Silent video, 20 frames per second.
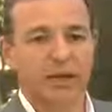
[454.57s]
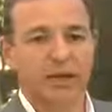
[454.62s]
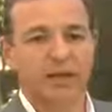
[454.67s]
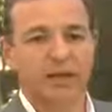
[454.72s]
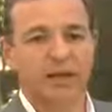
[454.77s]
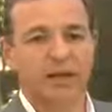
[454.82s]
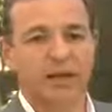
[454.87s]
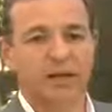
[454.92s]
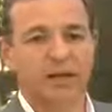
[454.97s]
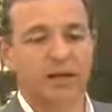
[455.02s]

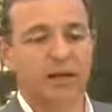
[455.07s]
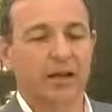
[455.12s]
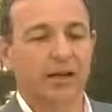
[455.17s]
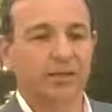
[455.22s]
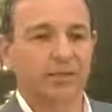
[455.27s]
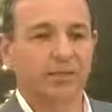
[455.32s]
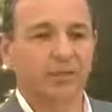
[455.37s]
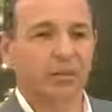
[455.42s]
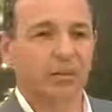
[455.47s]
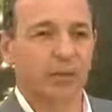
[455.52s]
and they are
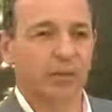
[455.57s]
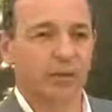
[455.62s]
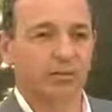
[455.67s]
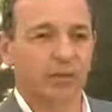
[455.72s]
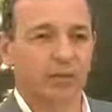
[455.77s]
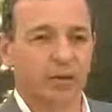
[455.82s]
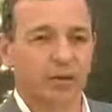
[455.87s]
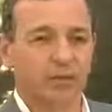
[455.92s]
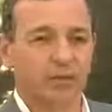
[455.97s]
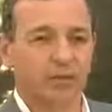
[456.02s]
leverageable
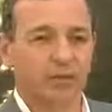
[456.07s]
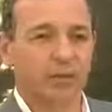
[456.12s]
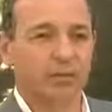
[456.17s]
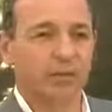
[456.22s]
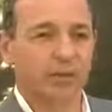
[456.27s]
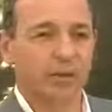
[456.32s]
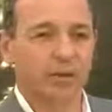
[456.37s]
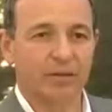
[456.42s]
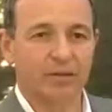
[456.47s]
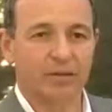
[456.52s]
across so
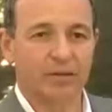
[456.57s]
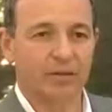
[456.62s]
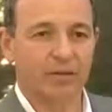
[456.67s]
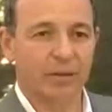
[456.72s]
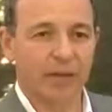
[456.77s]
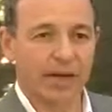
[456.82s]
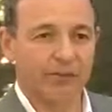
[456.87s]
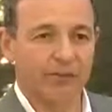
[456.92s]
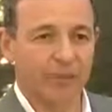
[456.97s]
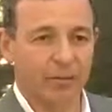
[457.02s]
many different
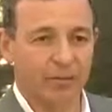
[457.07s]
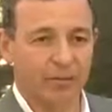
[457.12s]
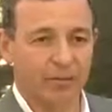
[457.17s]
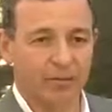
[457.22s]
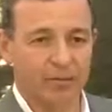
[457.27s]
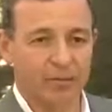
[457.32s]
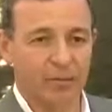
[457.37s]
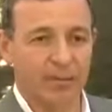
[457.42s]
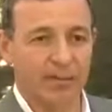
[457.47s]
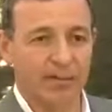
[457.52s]

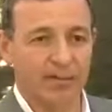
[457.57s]
platforms,